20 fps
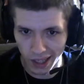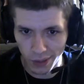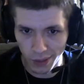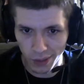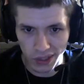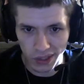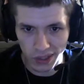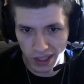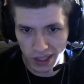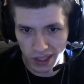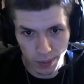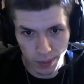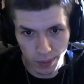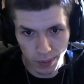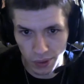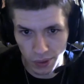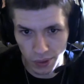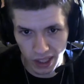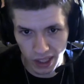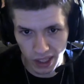it wasn't as simple
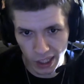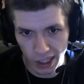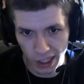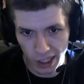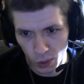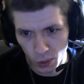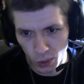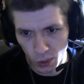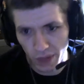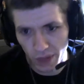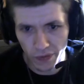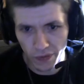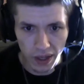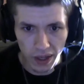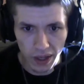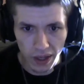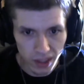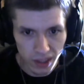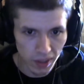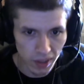as like he just went and fought
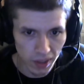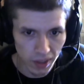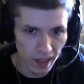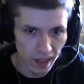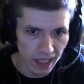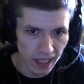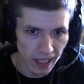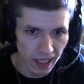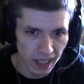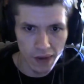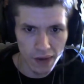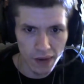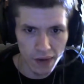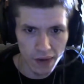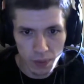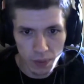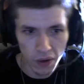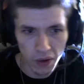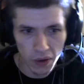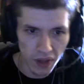somebody. Like he had to
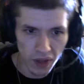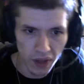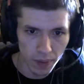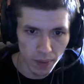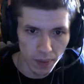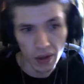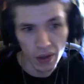outsmart them.